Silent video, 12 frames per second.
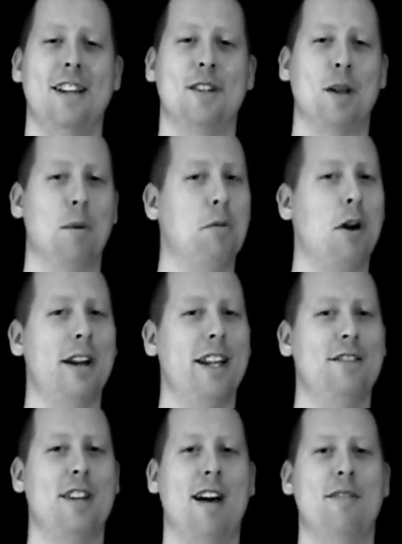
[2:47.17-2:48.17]
Some
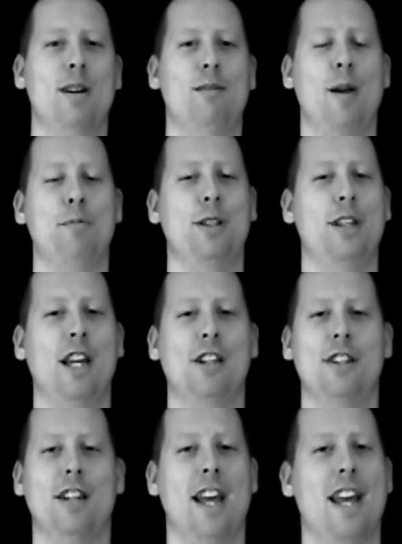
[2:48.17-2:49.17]
broadheads have that
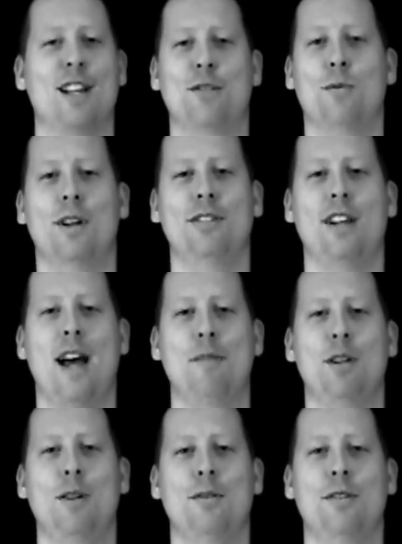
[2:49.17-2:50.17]
reputation. Hey, it's
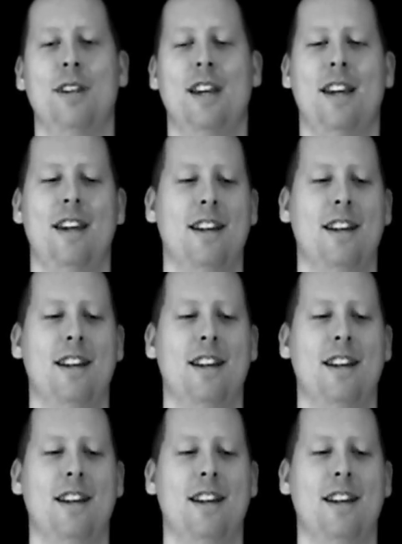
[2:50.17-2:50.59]
one-time use.